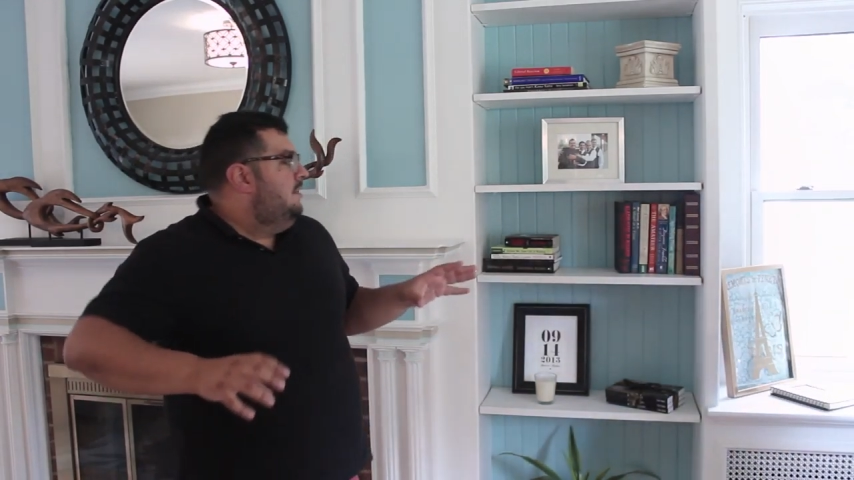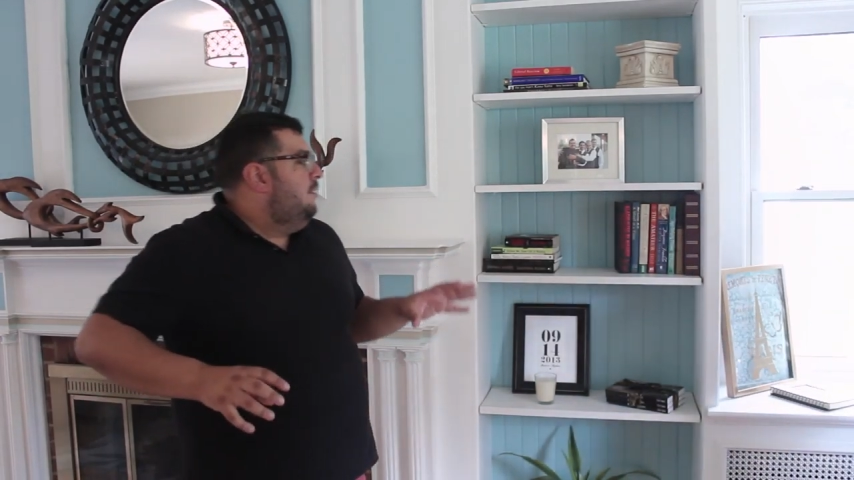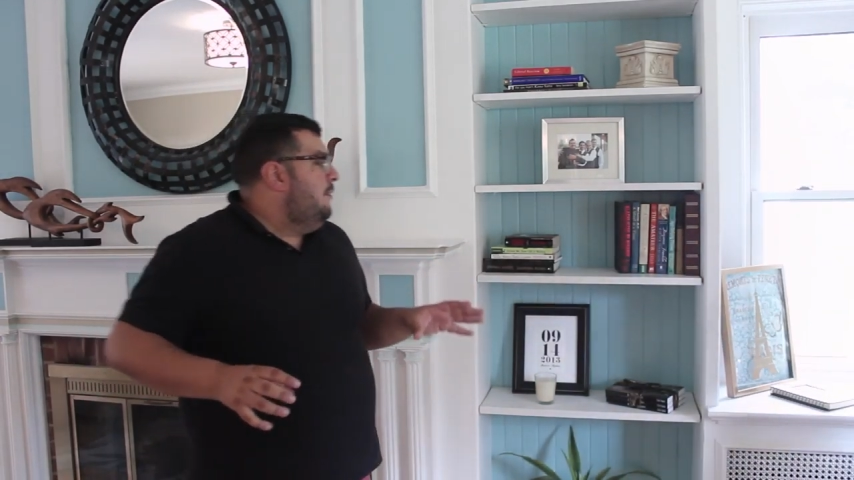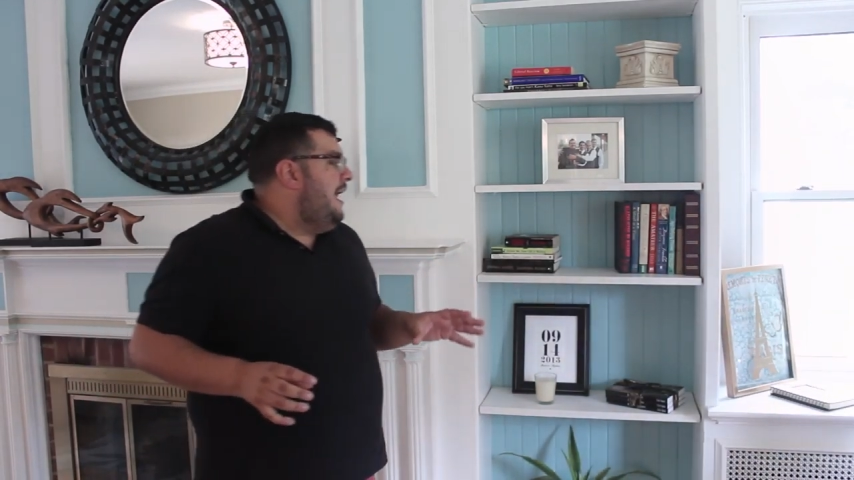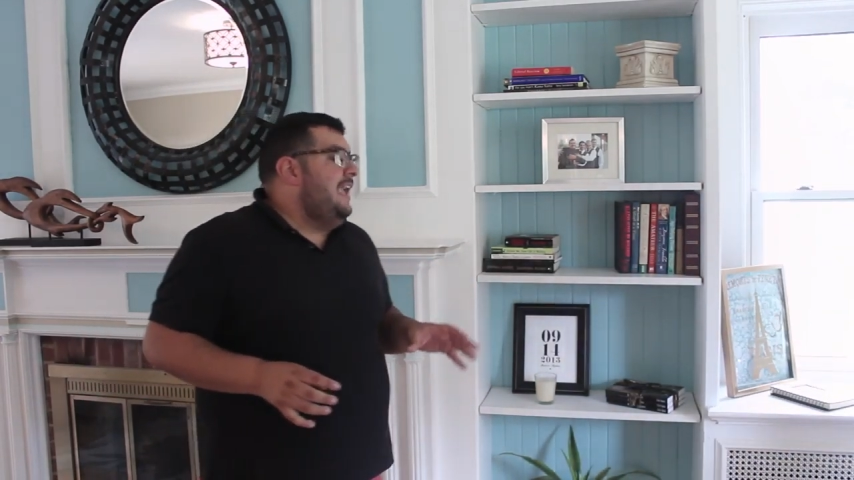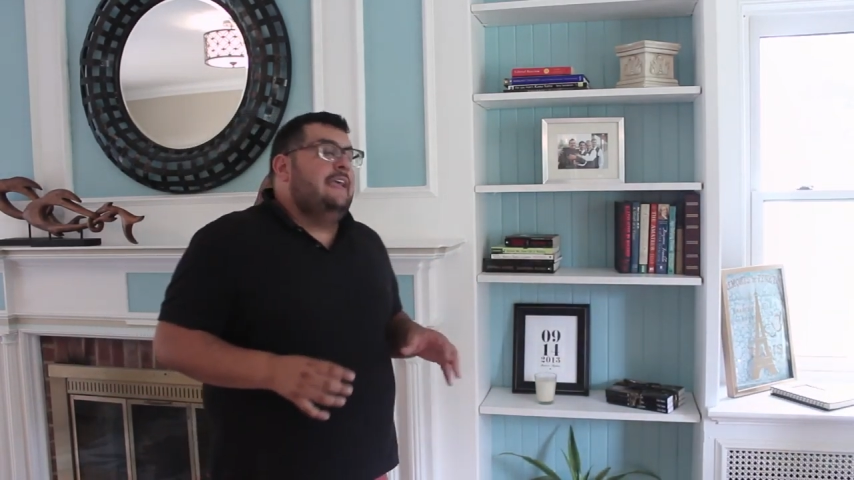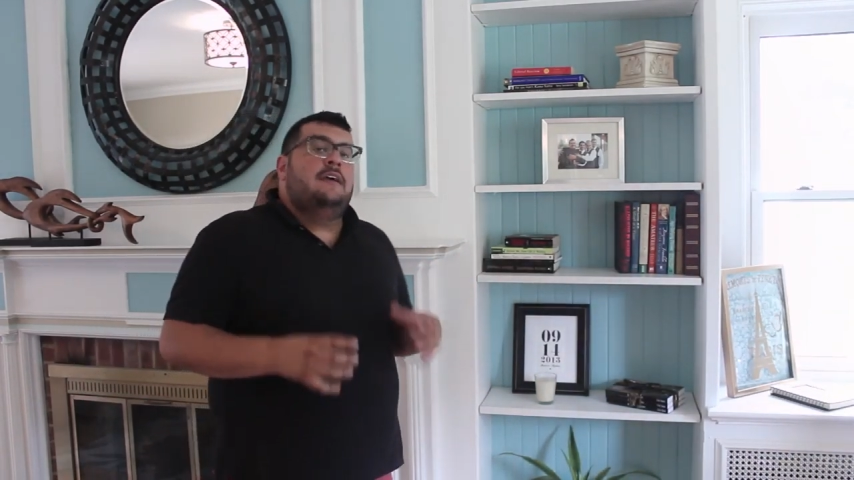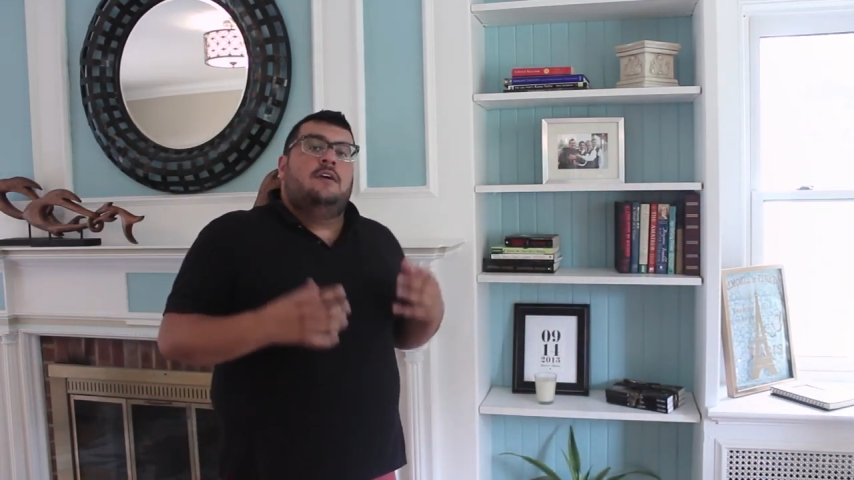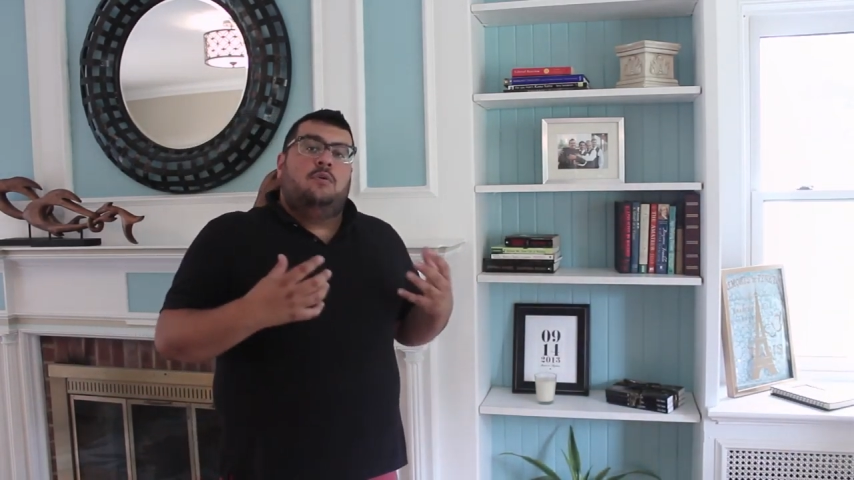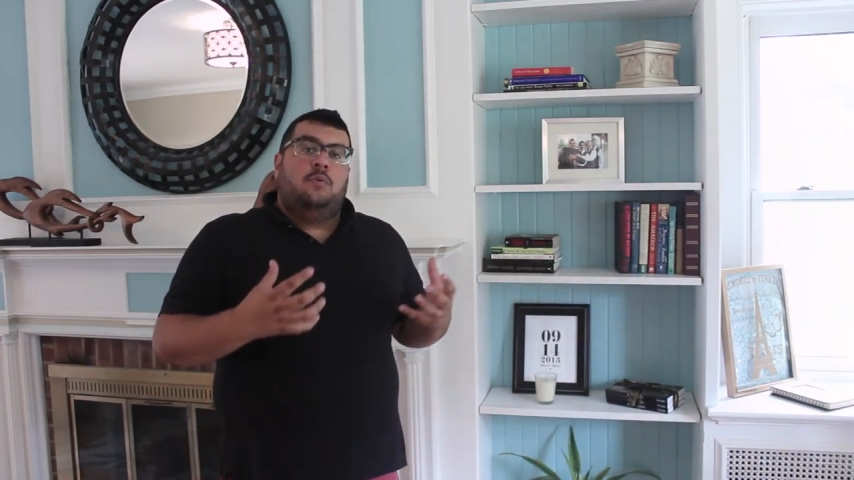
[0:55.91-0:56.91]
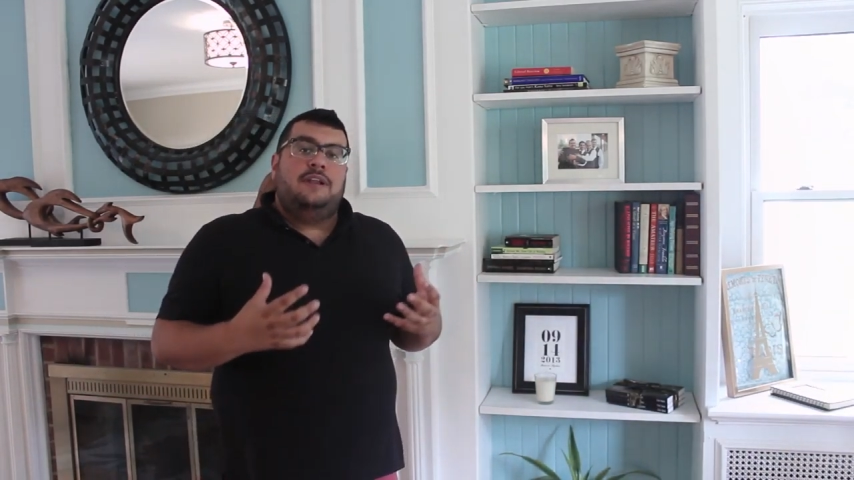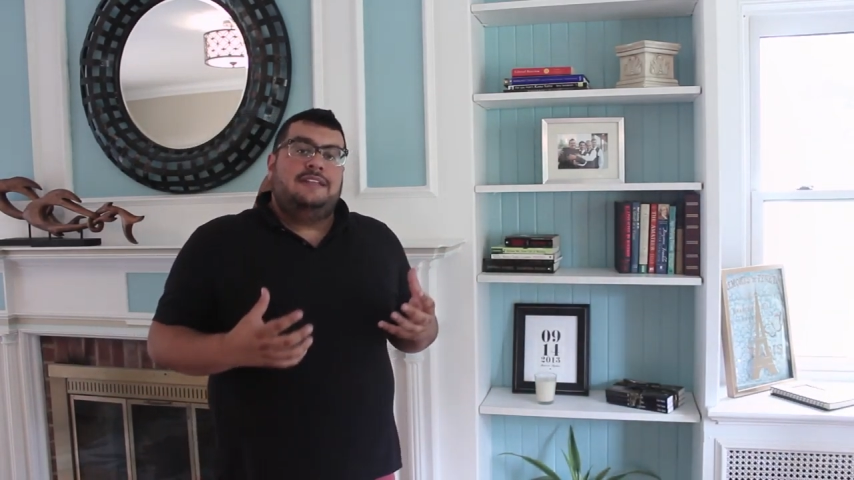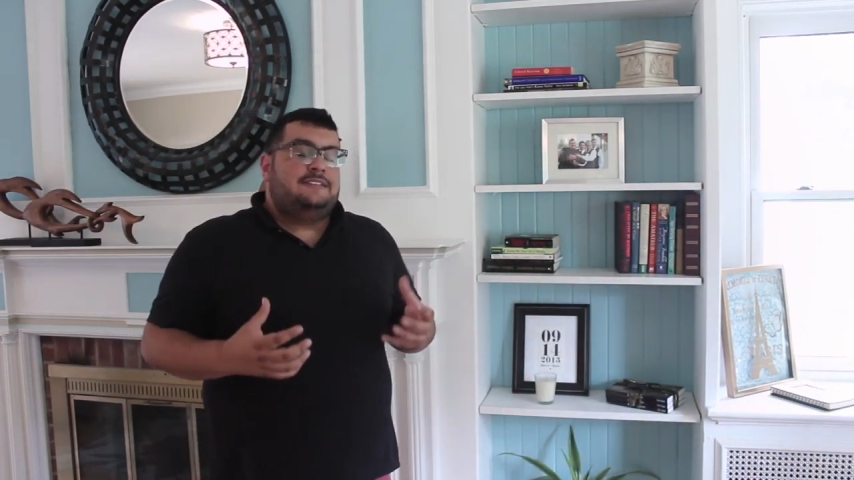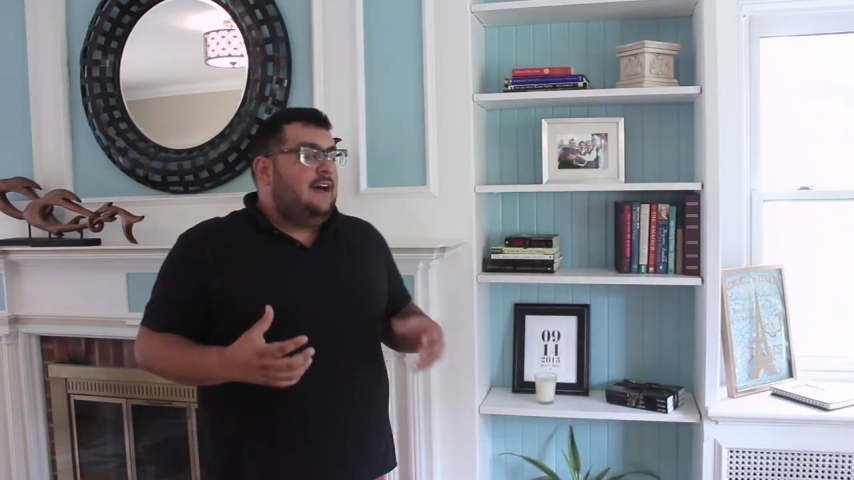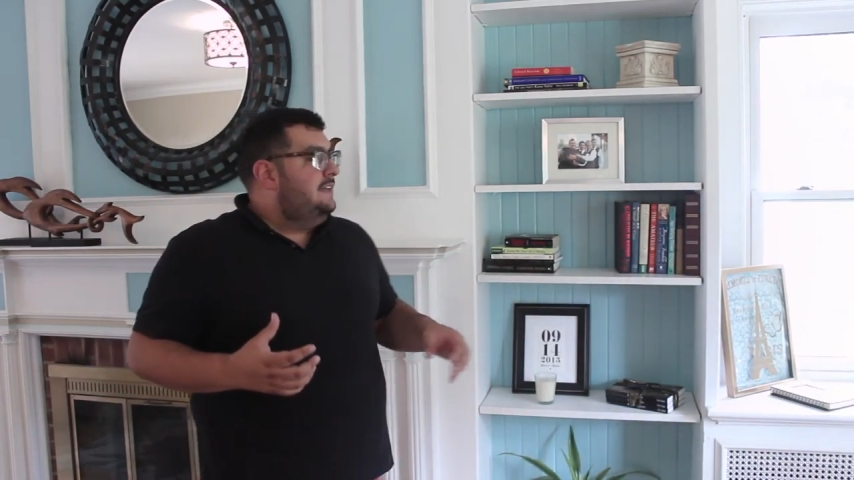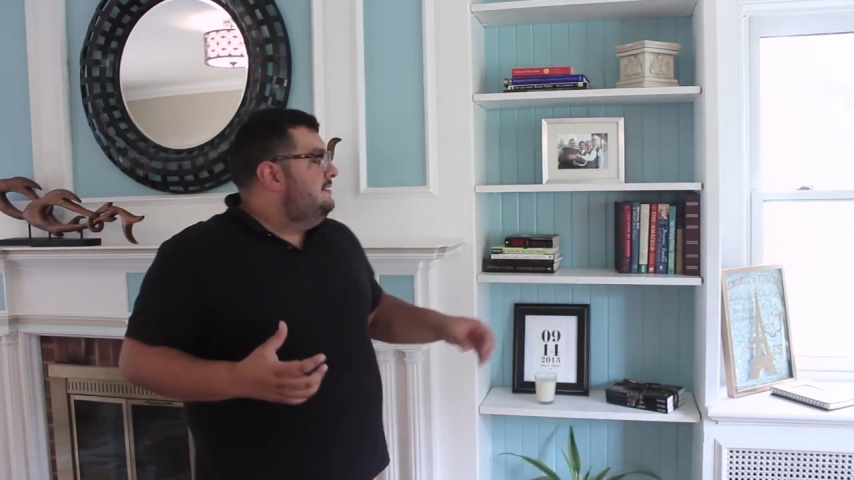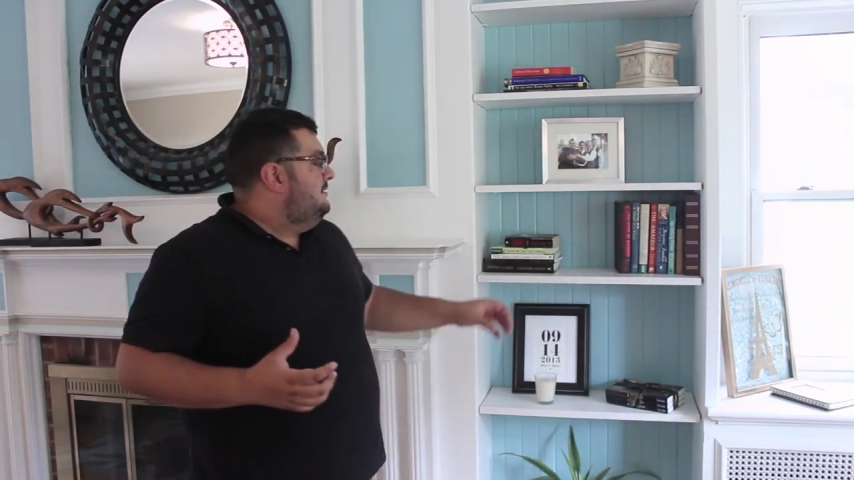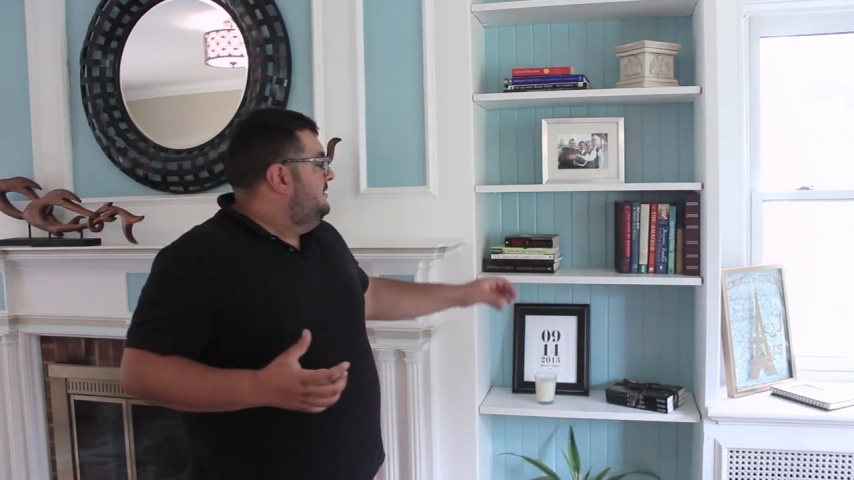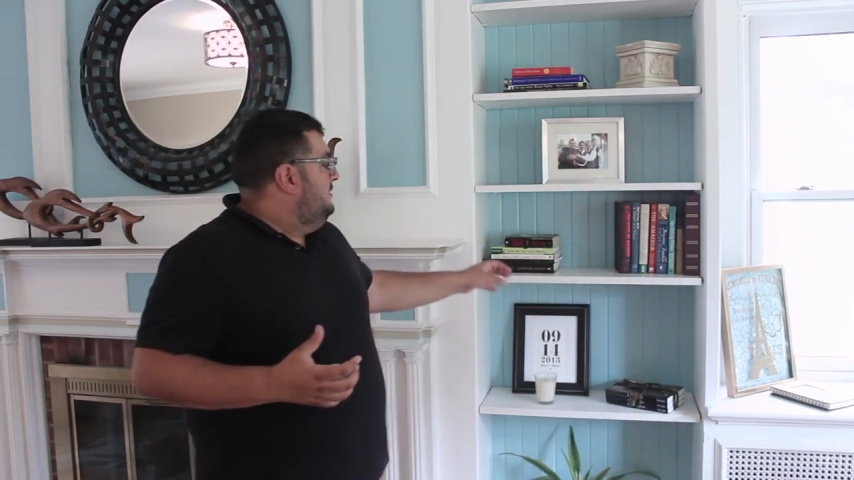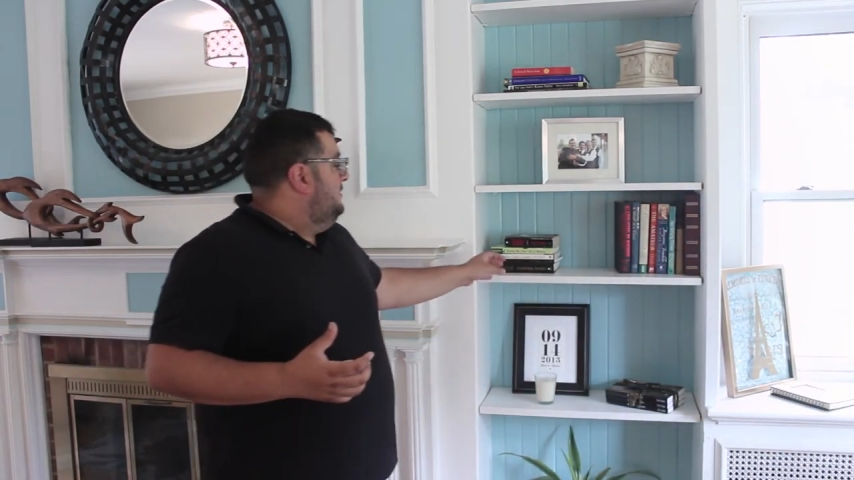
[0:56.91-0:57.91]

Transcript: away. What it does